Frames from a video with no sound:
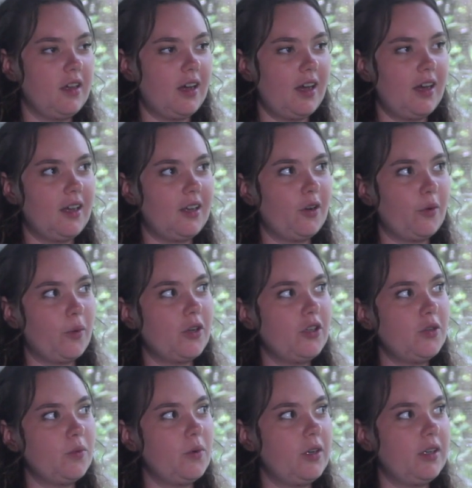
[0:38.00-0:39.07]
And a
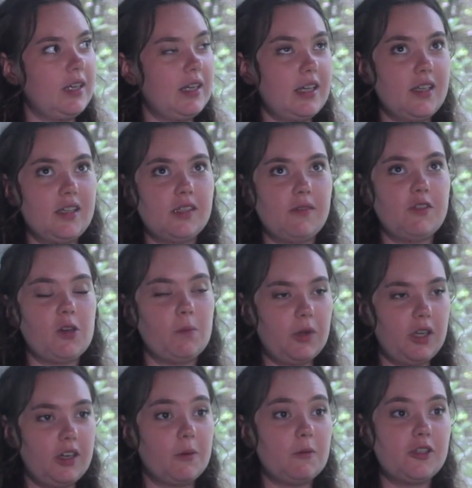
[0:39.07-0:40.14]
one-to-one is if
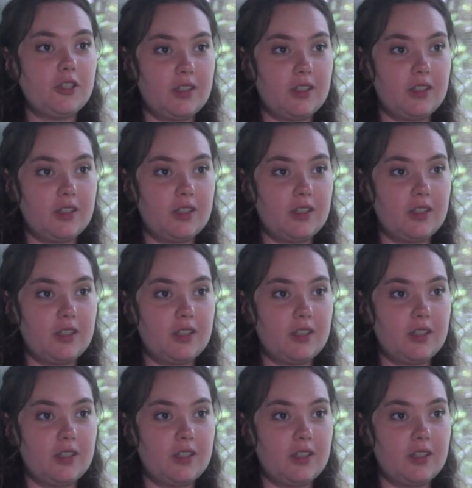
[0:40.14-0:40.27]
somebody comes